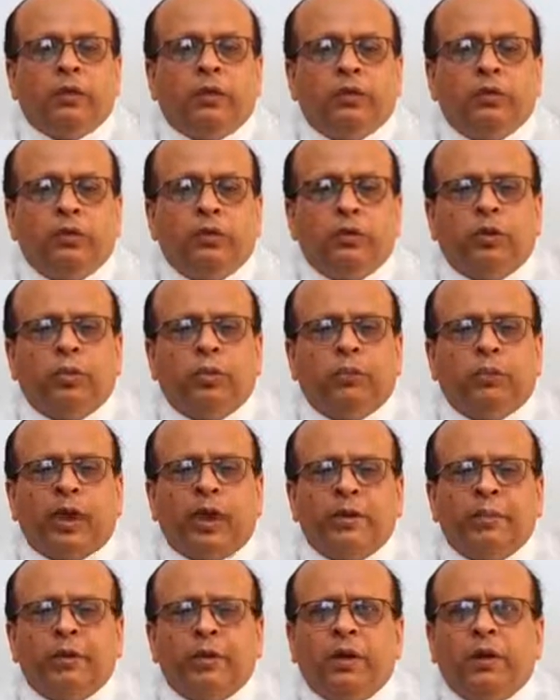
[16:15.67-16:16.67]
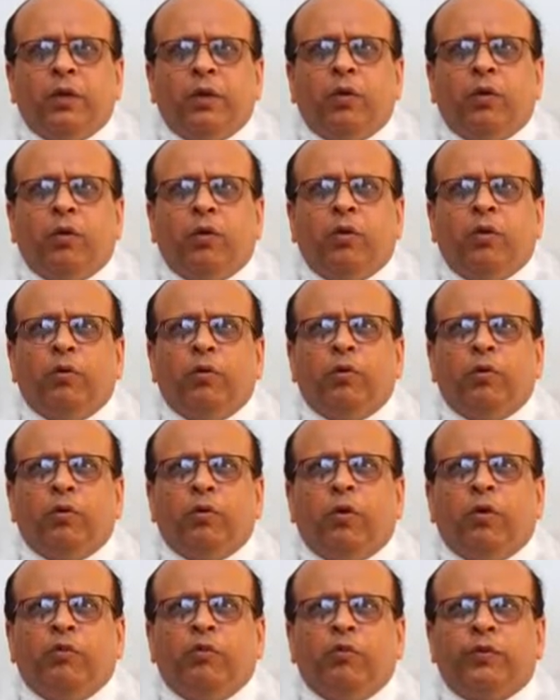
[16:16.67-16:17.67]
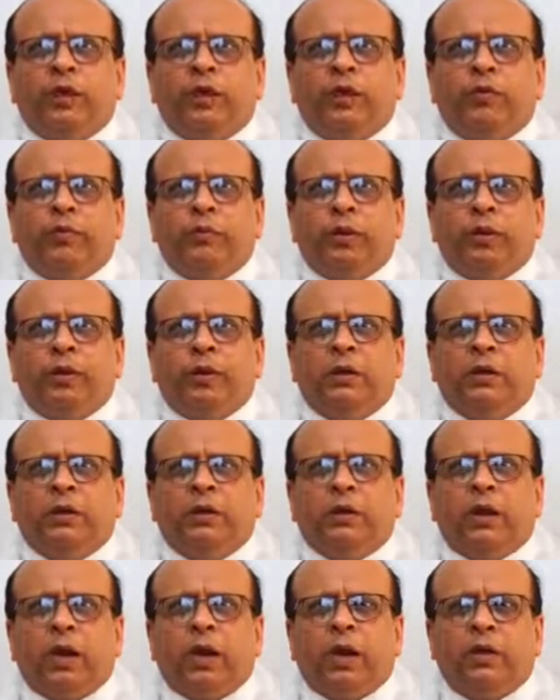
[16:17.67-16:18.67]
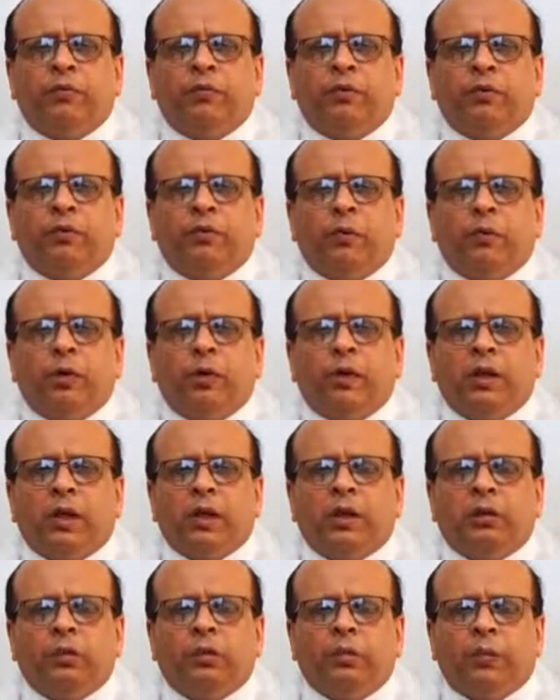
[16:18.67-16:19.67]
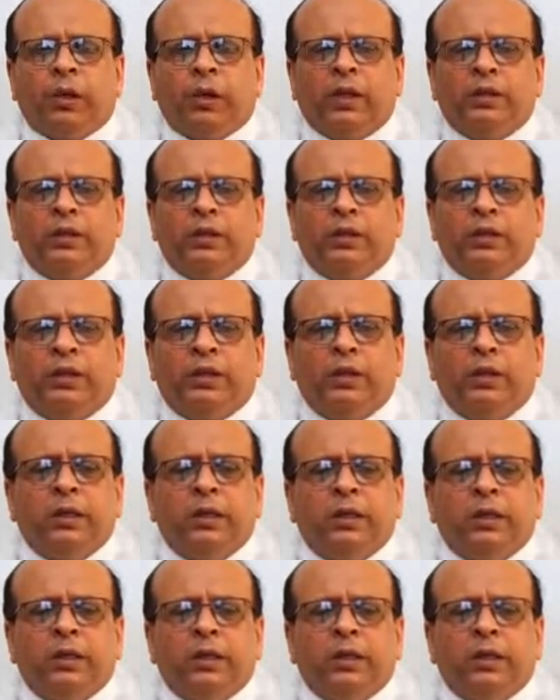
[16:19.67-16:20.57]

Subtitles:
So the primary goal of treatment after total knee arthroplasty